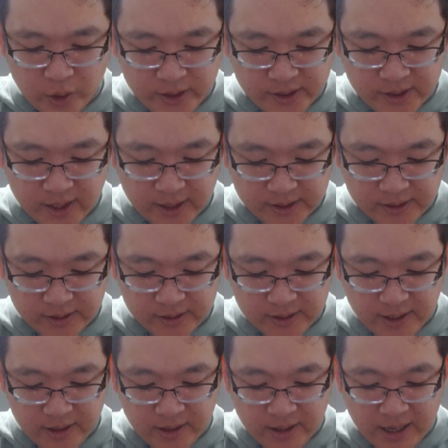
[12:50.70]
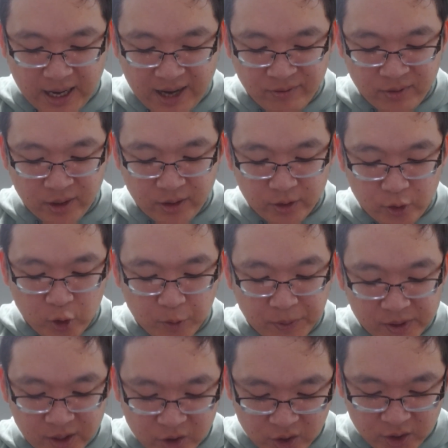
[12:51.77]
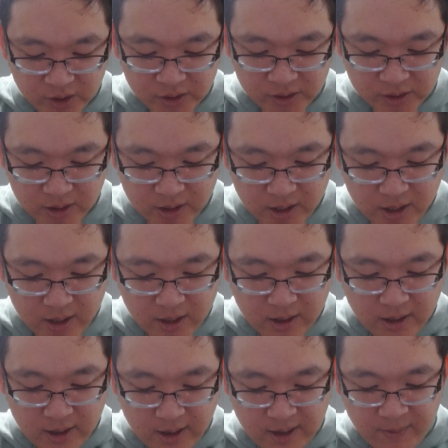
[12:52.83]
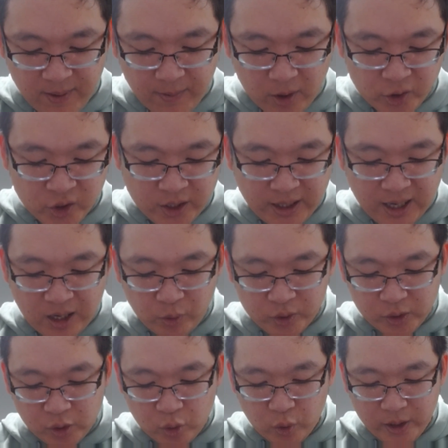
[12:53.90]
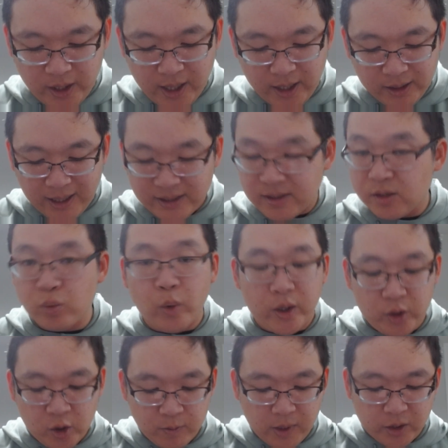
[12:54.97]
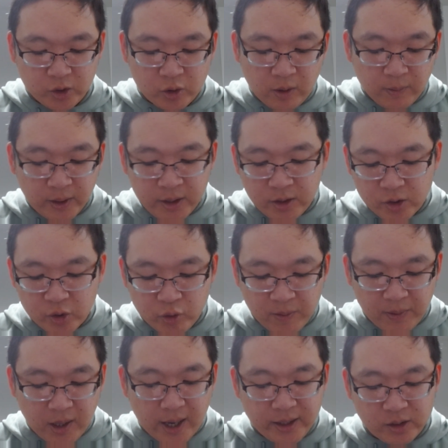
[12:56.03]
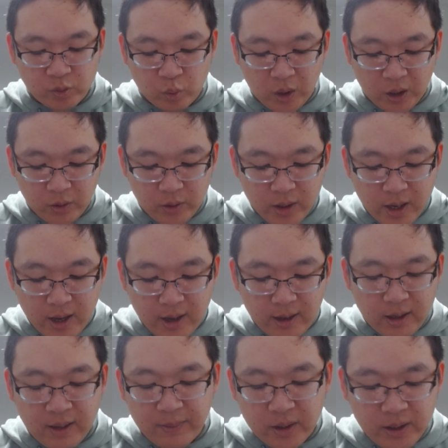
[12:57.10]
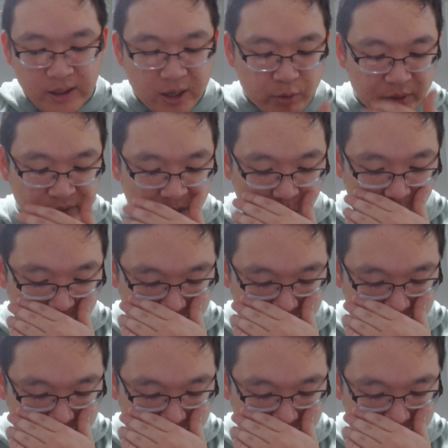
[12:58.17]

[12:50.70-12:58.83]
26. And then I have another 2 positions in my margin account, which is 28. That's just way too much. So I'm looking to streamline as well, and I'm going to get rid of the